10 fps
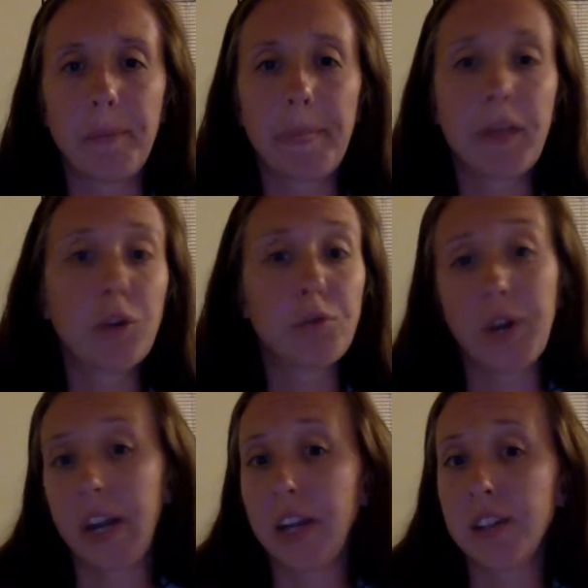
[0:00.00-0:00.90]
your
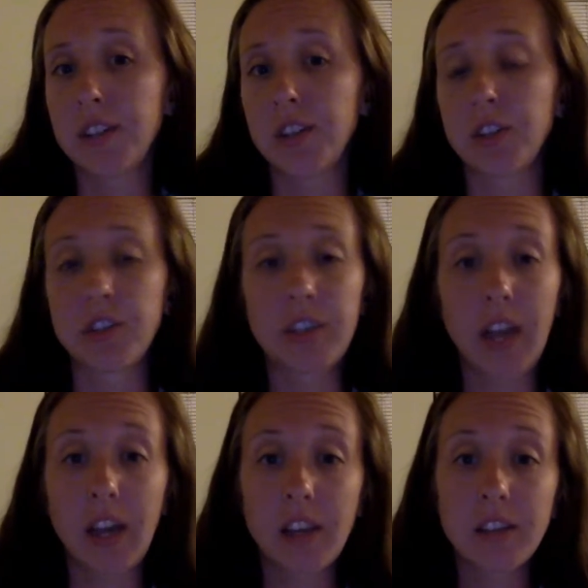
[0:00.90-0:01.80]
race, your
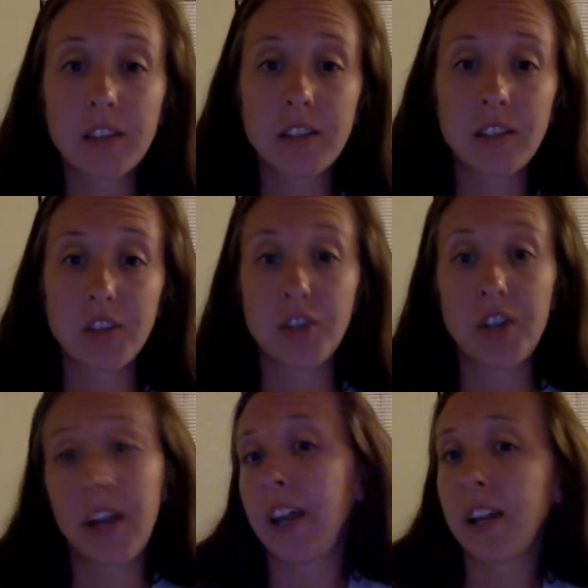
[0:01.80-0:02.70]
sex, the
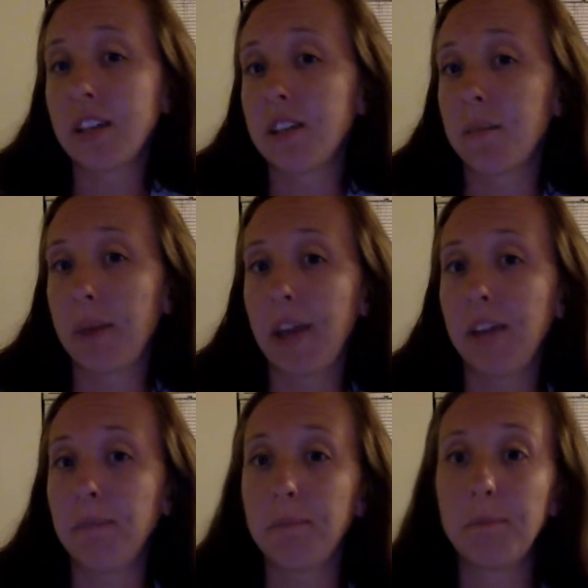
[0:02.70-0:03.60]
genetics.
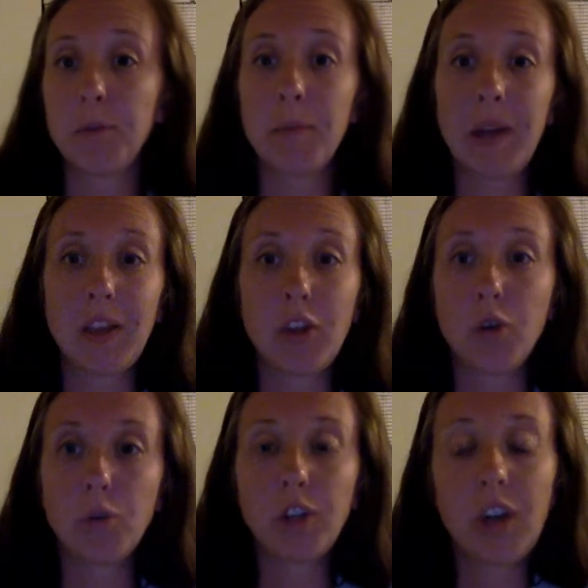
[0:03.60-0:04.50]
You might
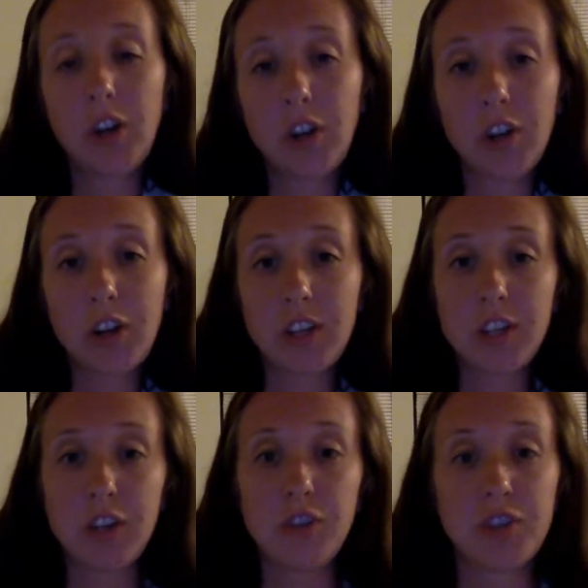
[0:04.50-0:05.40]
look younger because
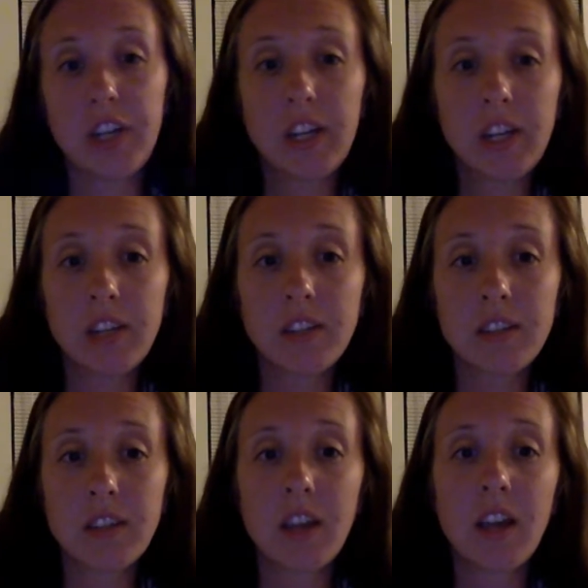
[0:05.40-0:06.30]
of your genes,